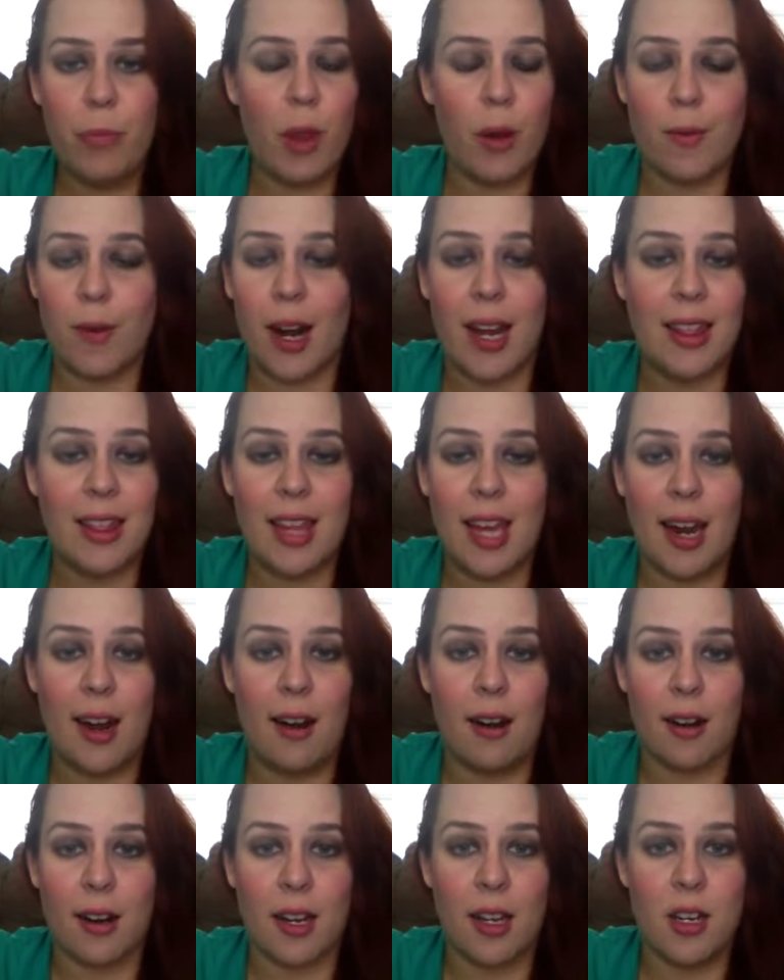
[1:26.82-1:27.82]
right
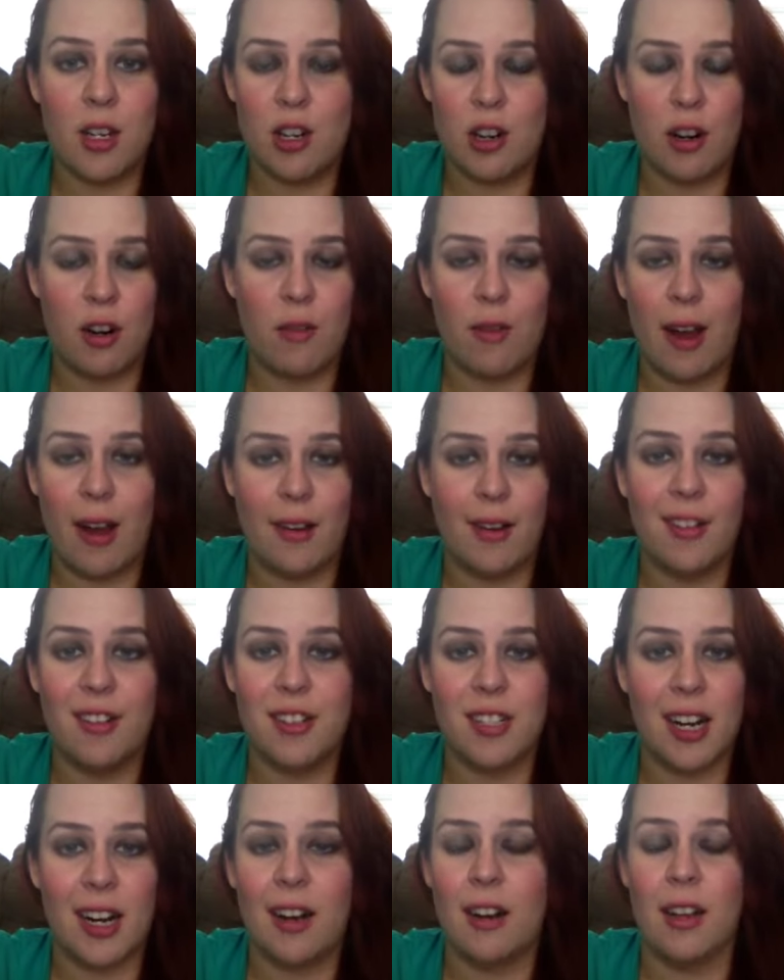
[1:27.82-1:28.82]
there can turn around your
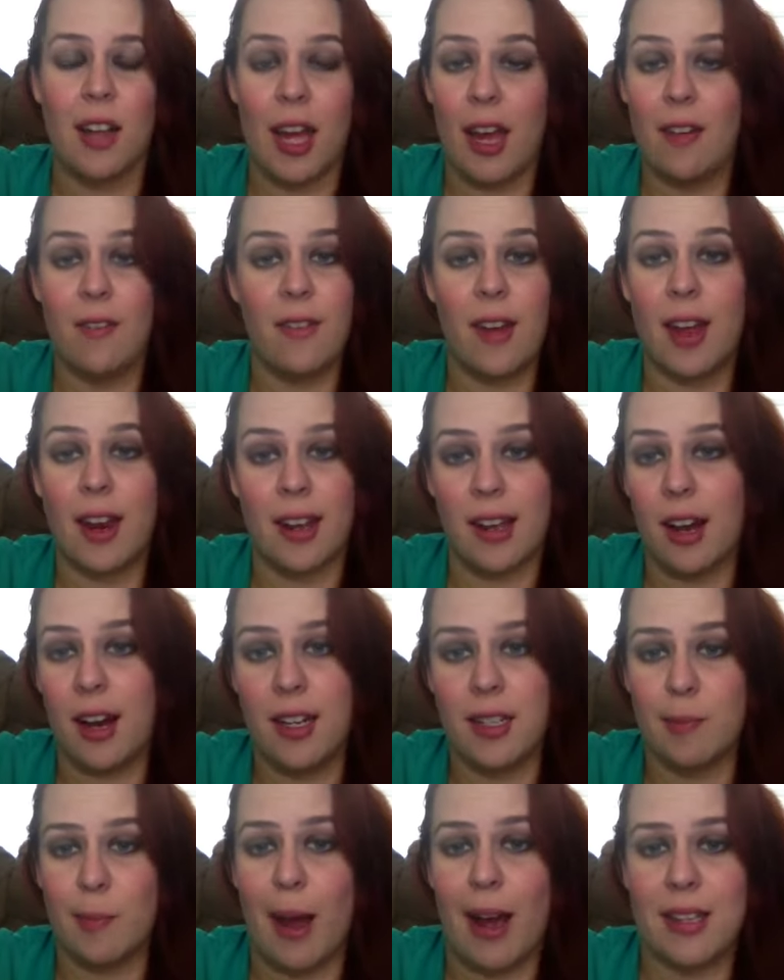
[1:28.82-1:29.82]
entire life and
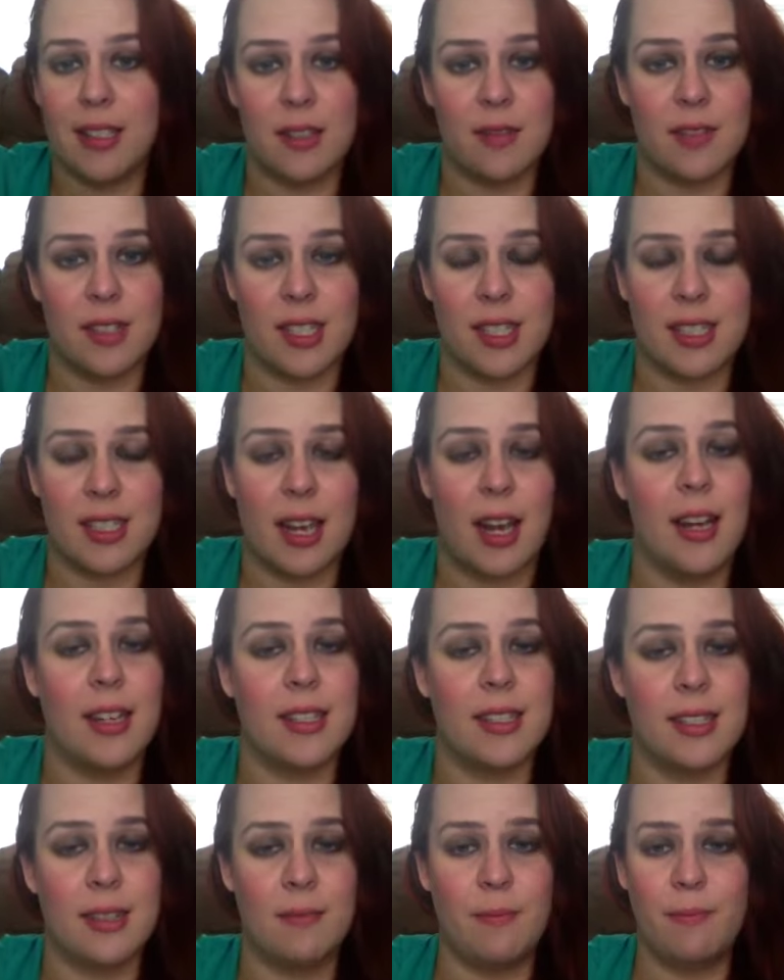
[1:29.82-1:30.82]
cause massive
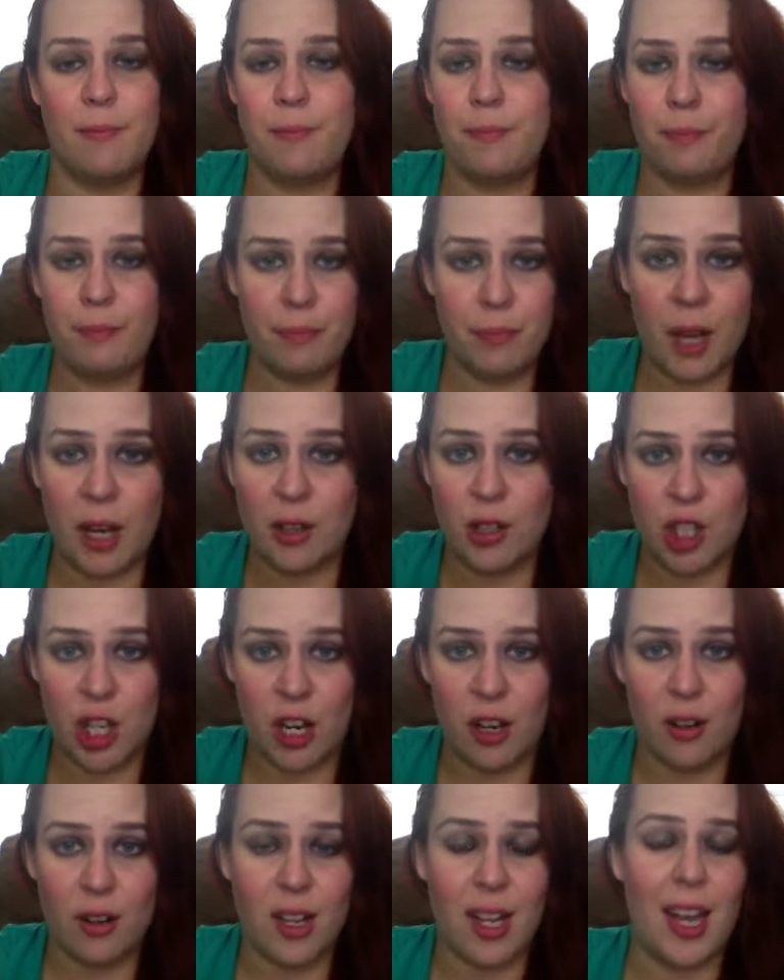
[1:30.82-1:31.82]
success. No
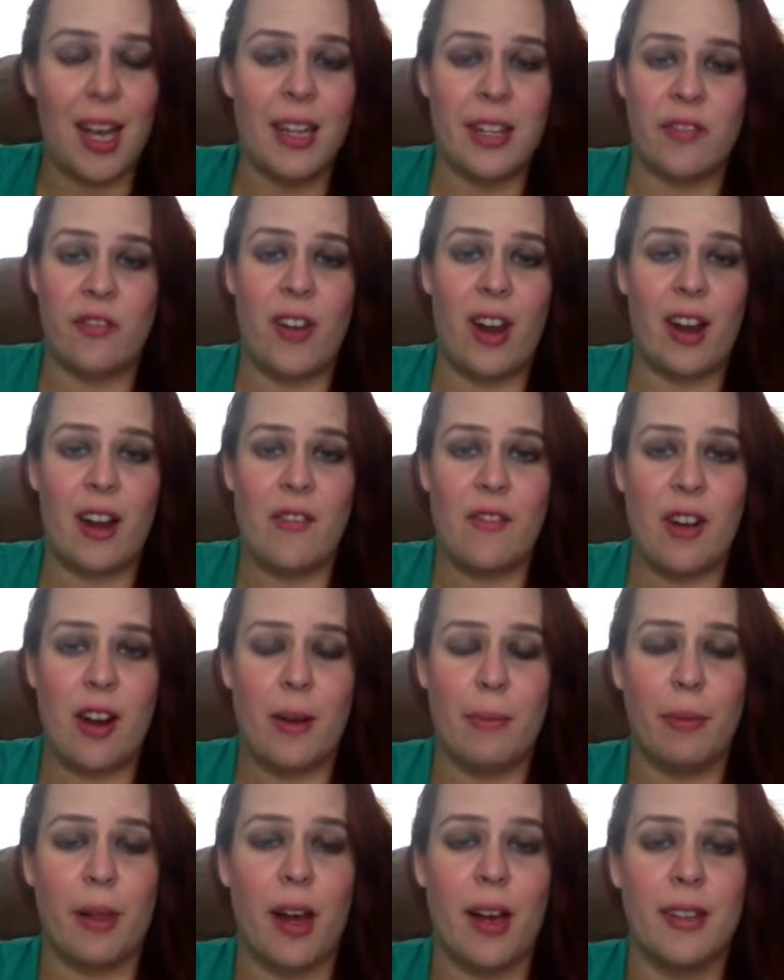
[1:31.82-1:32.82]
joke. It's very, very
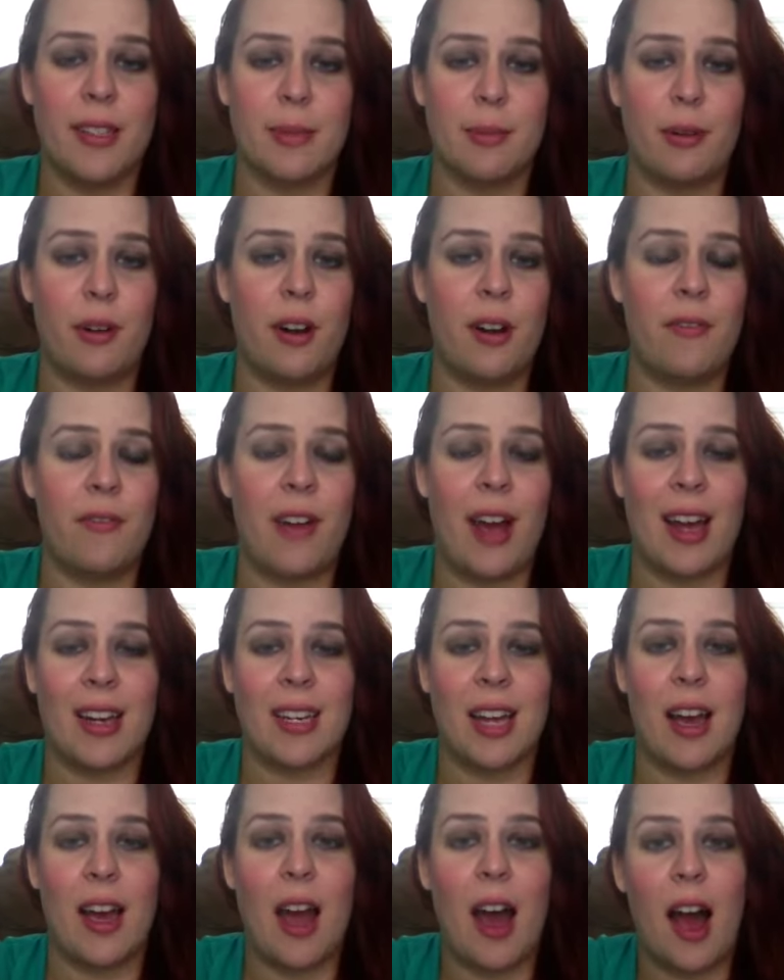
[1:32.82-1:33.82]
plausible. In fact,
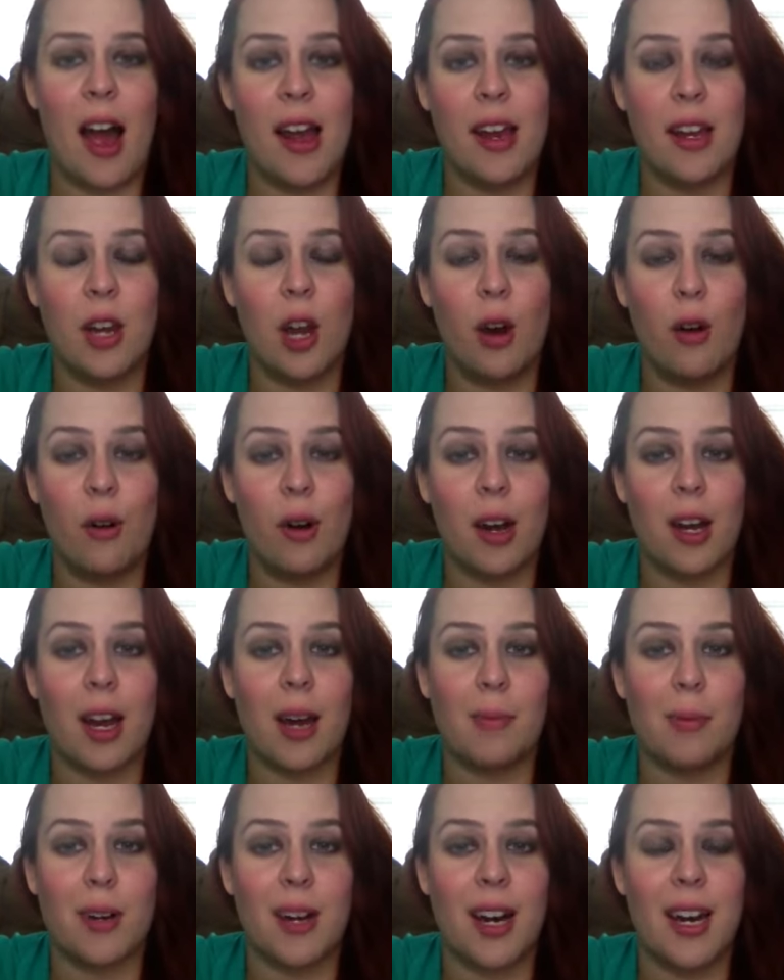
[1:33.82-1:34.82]
I, I know a
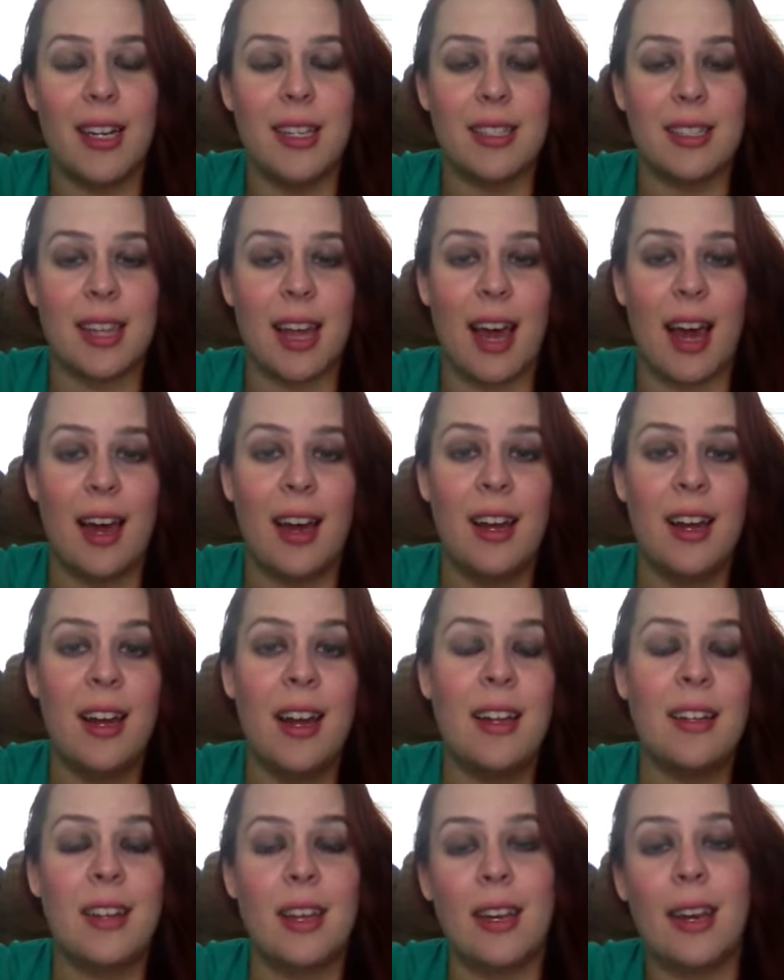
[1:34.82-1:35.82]
couple guys that
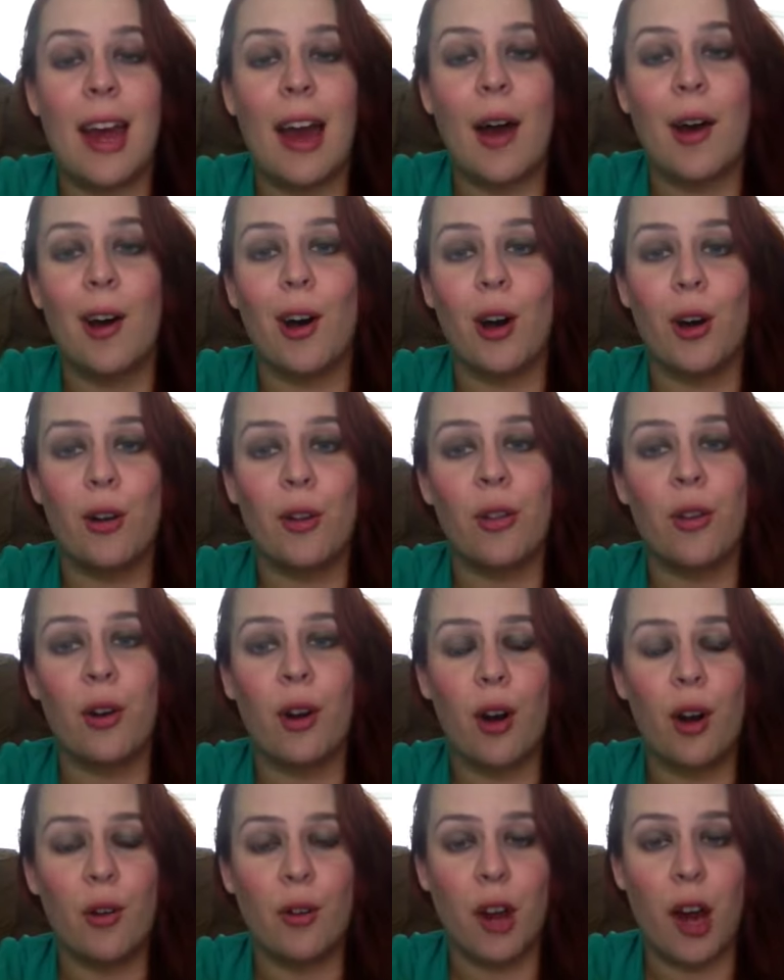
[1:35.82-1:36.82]
they now own their
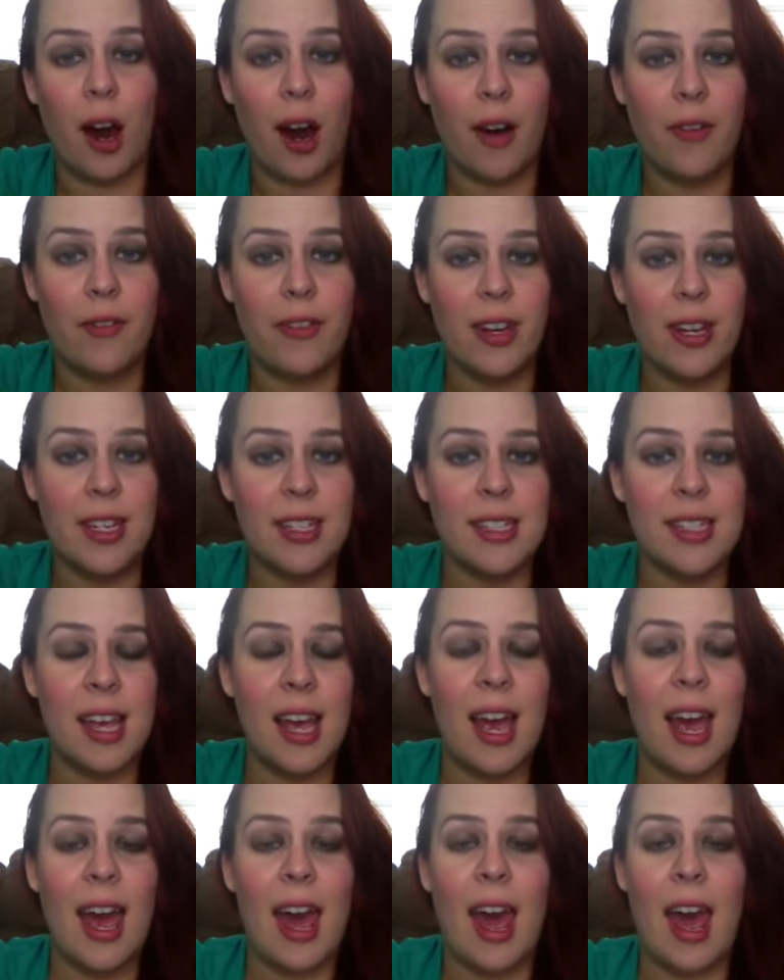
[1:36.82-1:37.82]
own office,
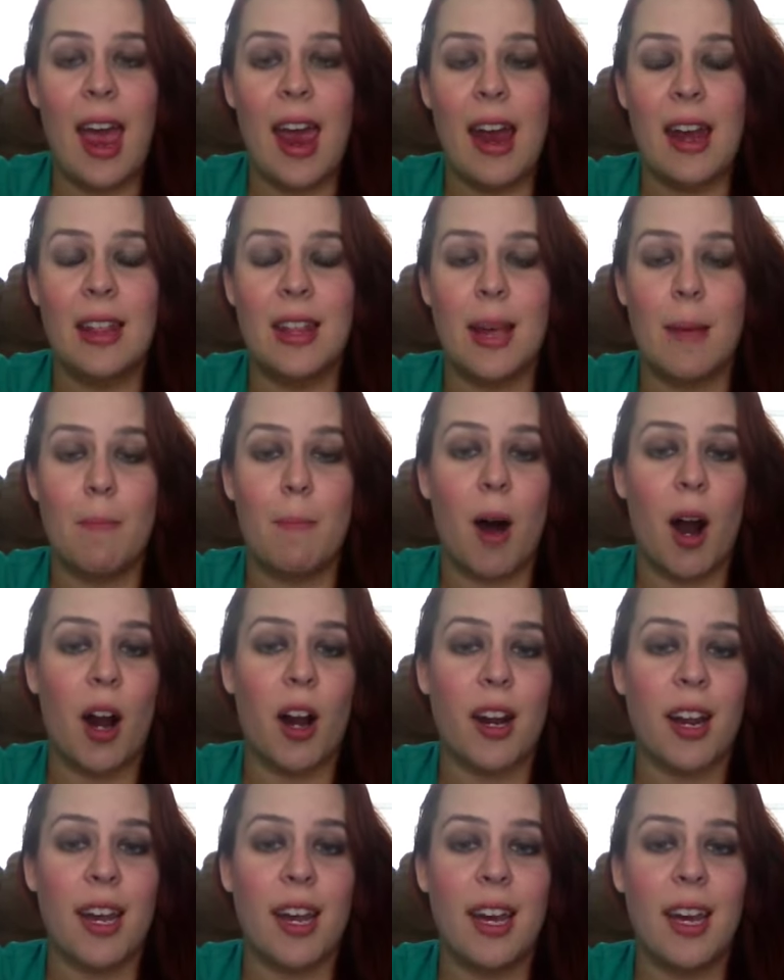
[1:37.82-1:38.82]
and they
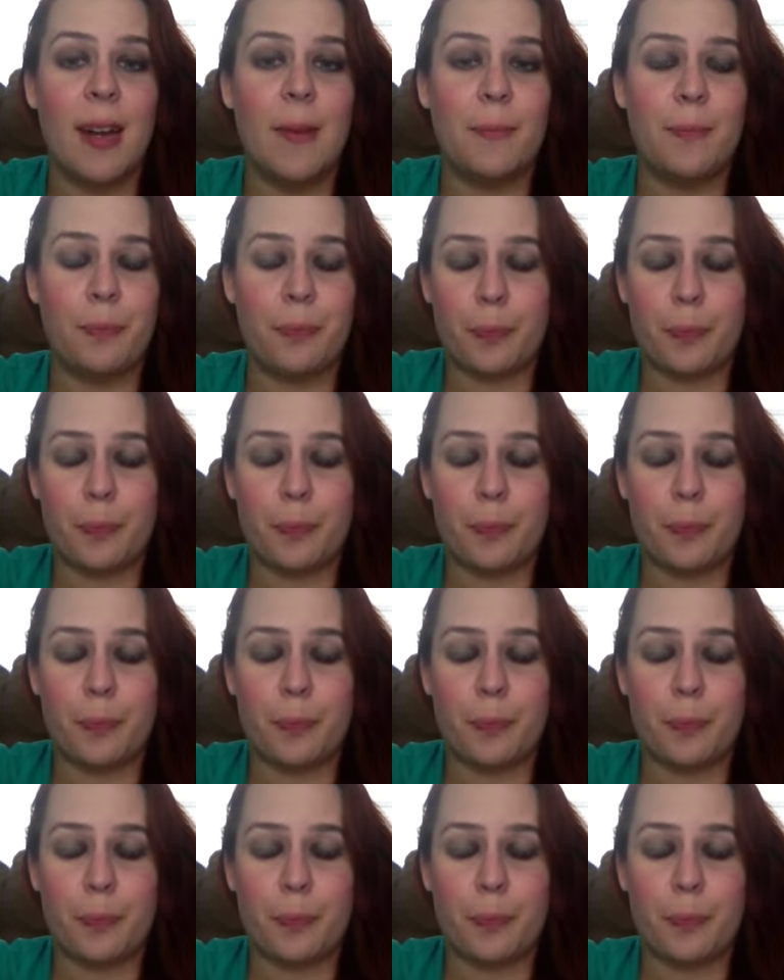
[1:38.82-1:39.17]
market,